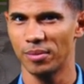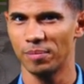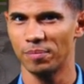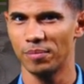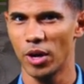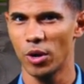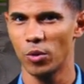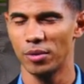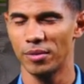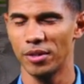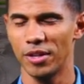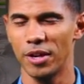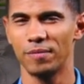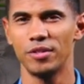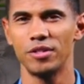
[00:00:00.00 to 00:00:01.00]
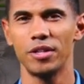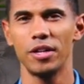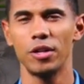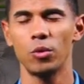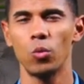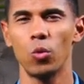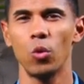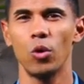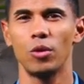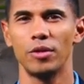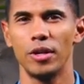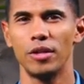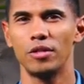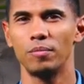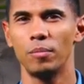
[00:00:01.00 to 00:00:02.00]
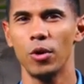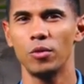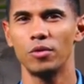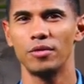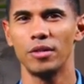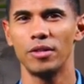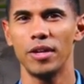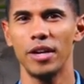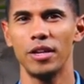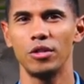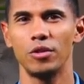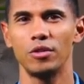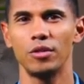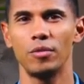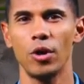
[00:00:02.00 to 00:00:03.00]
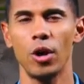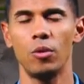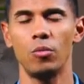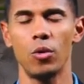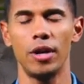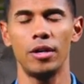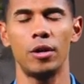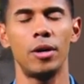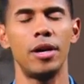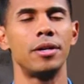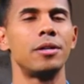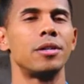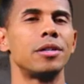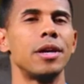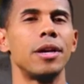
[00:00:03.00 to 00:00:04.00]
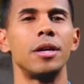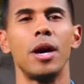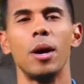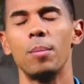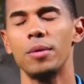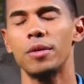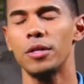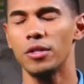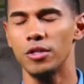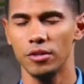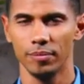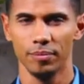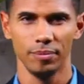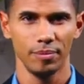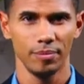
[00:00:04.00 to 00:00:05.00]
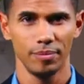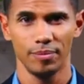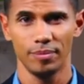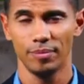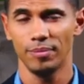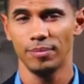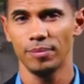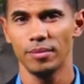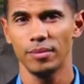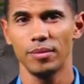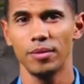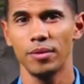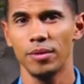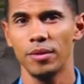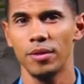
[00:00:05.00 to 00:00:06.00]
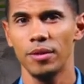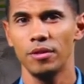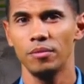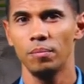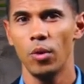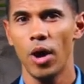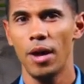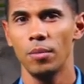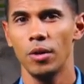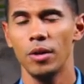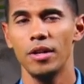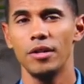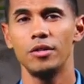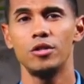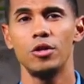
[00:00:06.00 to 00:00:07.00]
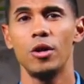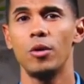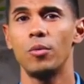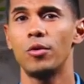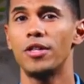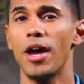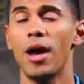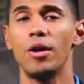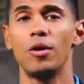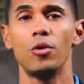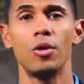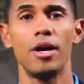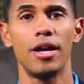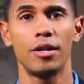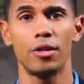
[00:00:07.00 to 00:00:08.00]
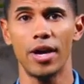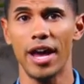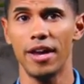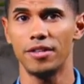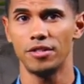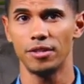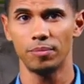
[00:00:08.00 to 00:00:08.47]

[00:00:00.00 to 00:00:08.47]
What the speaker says: following the devastating war that exposed the dangers of unregulated state competition. Its primary concern was how to create lasting